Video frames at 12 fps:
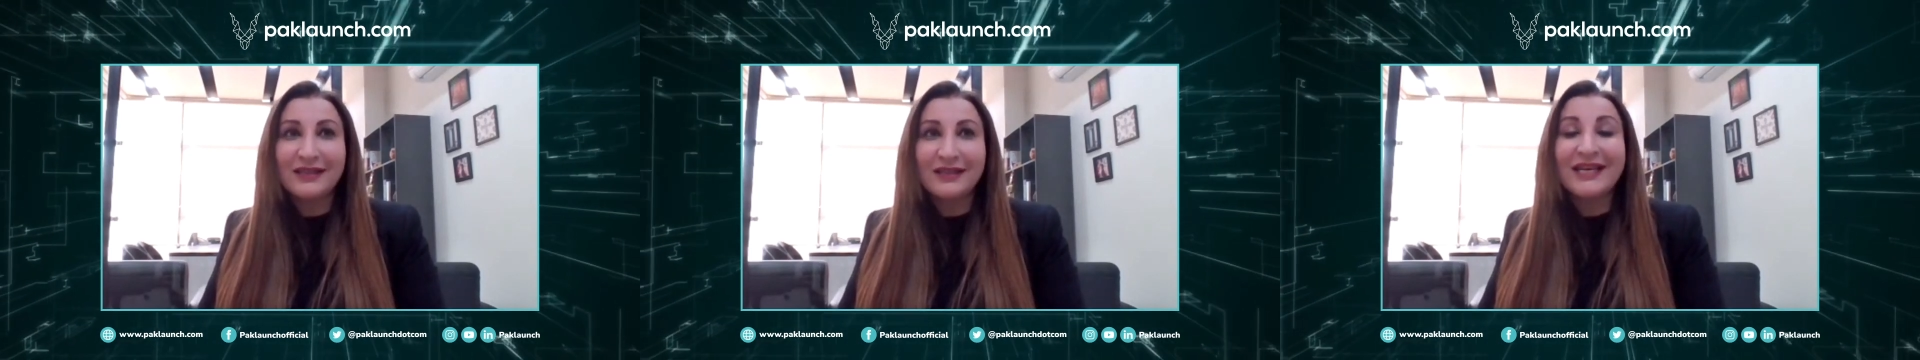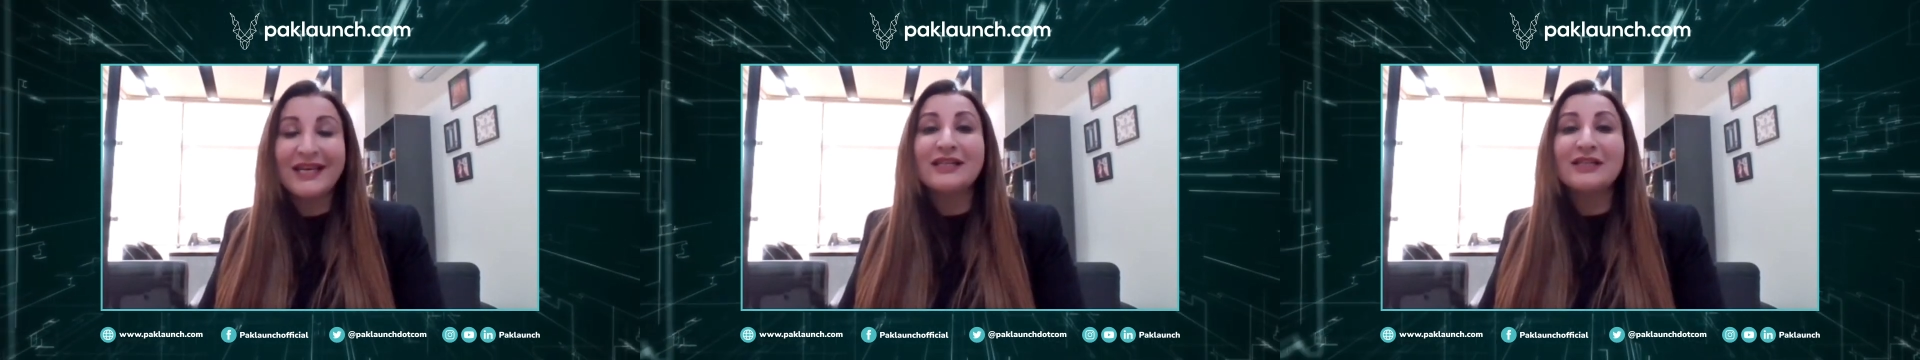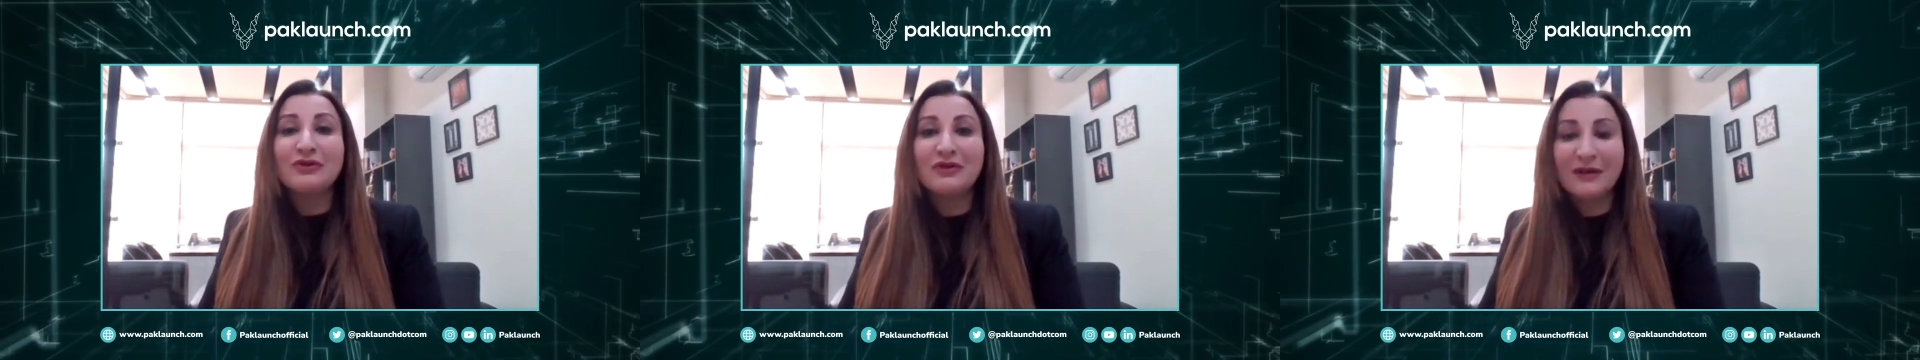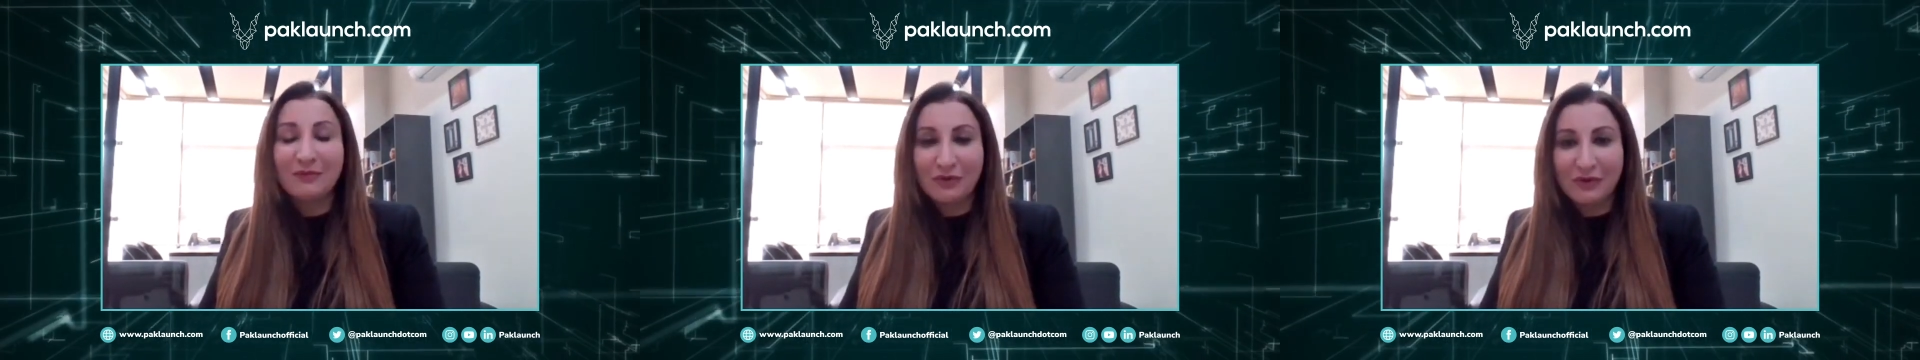Sehat
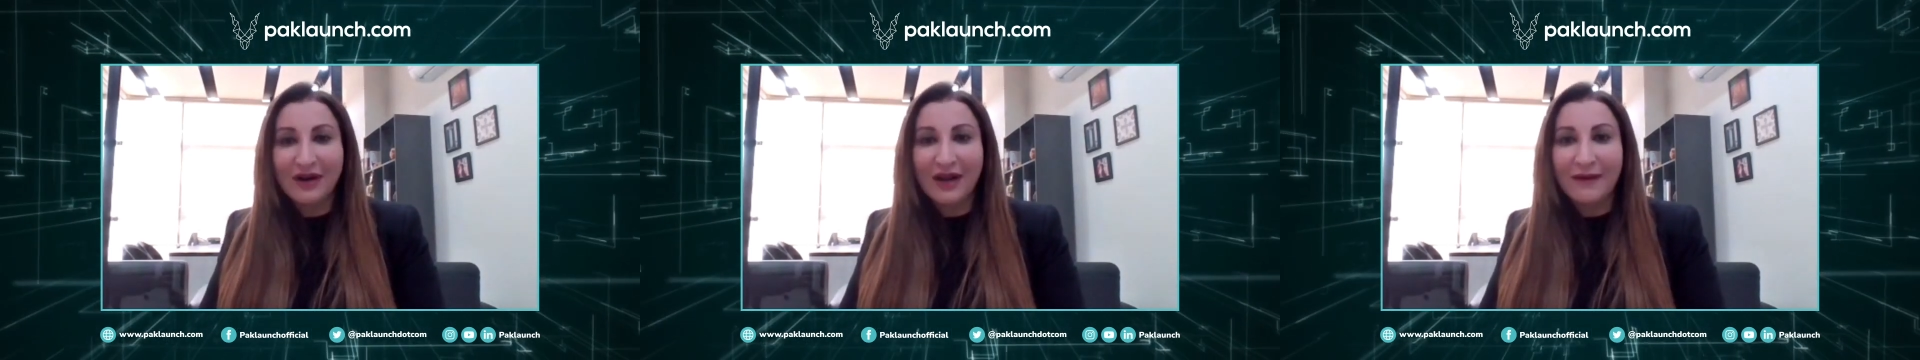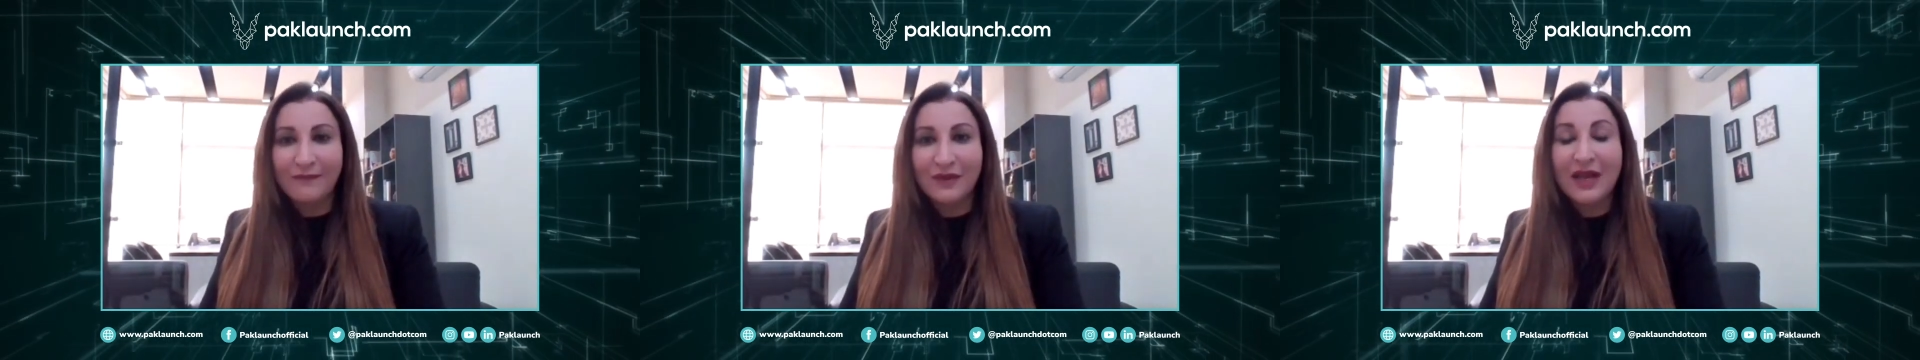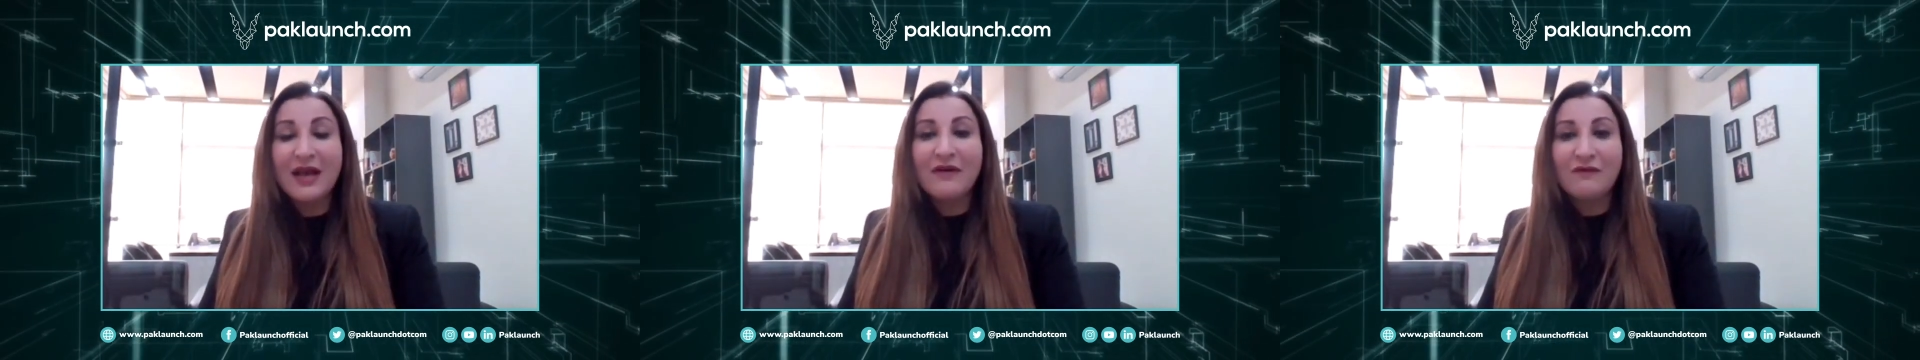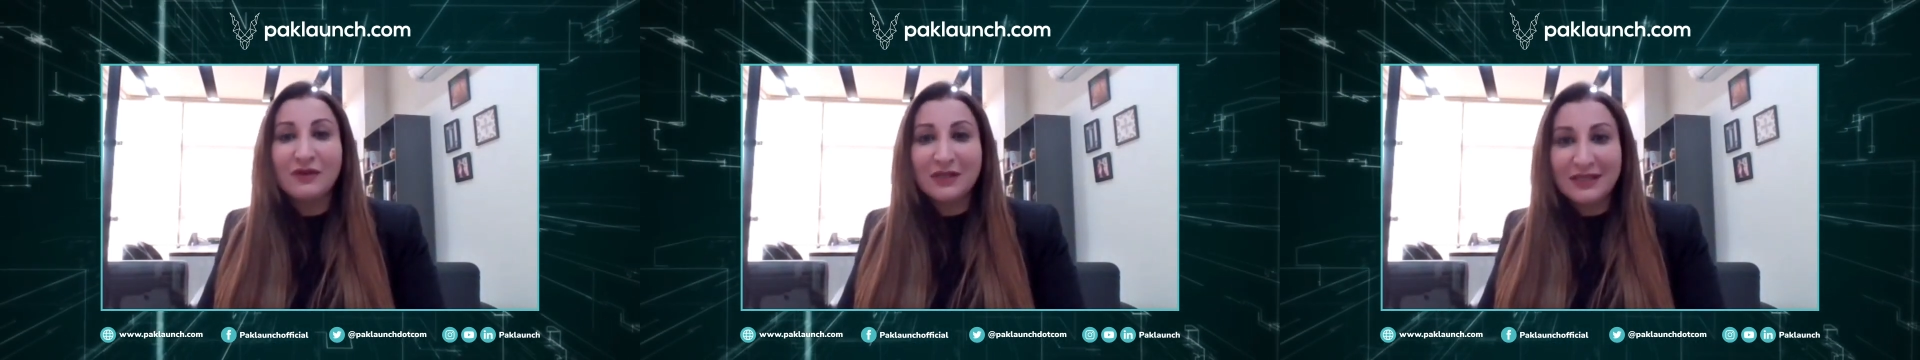Sahulat program,
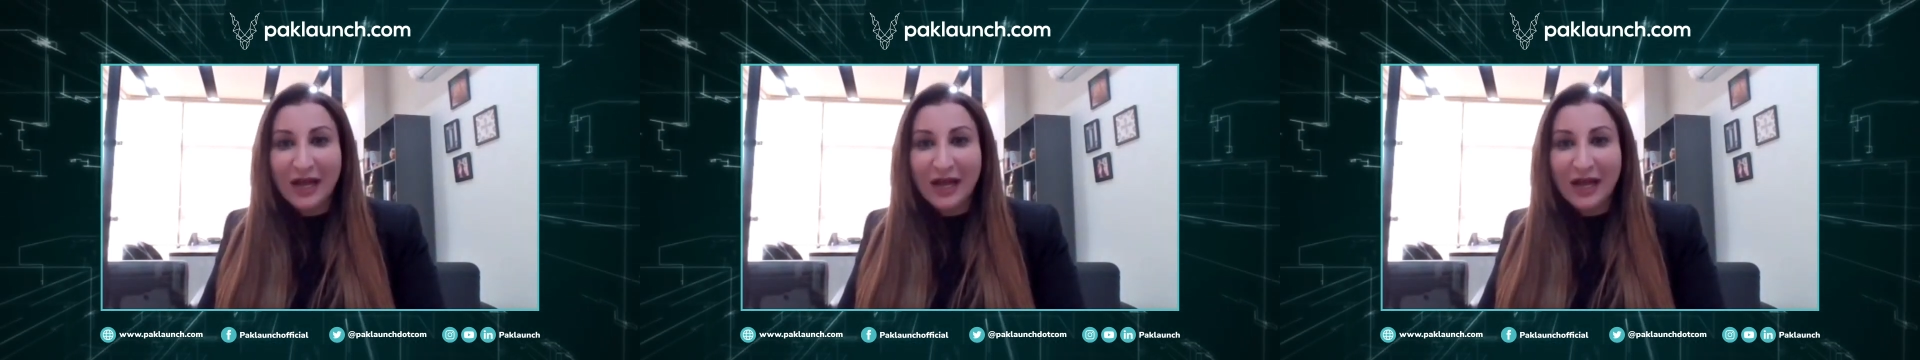which is